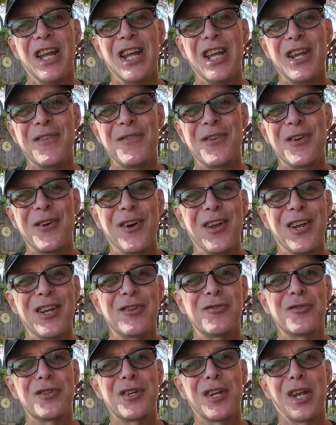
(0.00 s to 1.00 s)
if you're
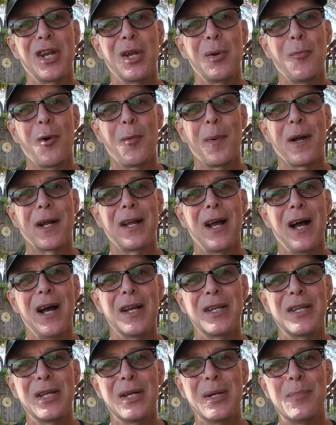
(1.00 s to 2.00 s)
interested in any more of my
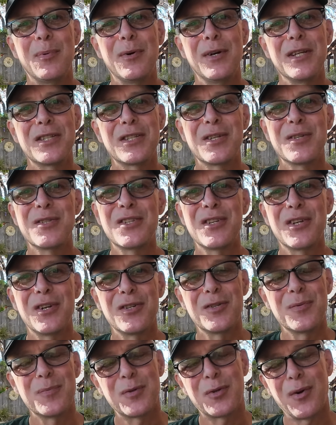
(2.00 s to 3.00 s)
content, please consider
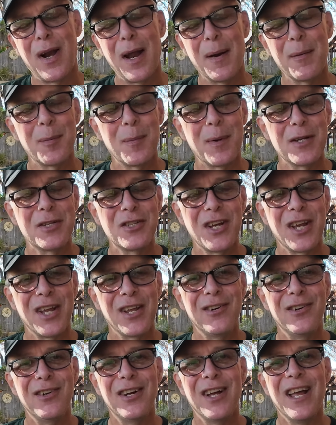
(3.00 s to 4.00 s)
subscribing to my
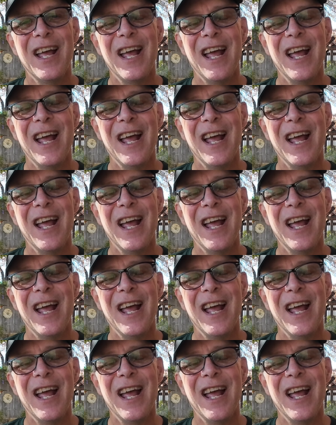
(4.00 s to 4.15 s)
channel.